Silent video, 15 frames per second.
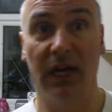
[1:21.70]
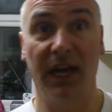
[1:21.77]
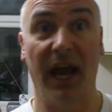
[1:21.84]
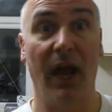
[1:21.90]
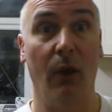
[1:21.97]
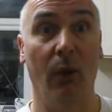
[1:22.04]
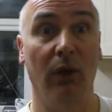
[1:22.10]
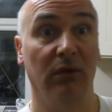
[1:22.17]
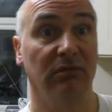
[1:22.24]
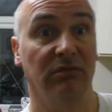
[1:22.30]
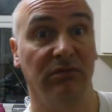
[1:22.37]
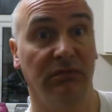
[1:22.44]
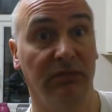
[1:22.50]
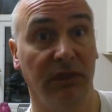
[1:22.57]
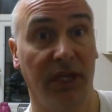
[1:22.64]
an hour
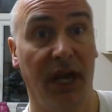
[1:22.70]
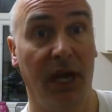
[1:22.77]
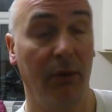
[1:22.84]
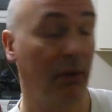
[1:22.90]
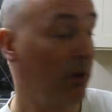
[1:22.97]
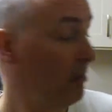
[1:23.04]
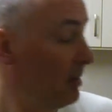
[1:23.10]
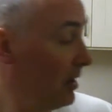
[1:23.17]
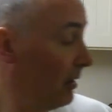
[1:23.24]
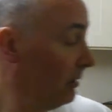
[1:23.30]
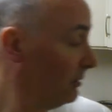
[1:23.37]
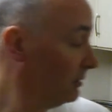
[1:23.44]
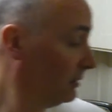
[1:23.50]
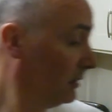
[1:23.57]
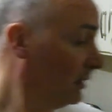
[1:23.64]
and a bit.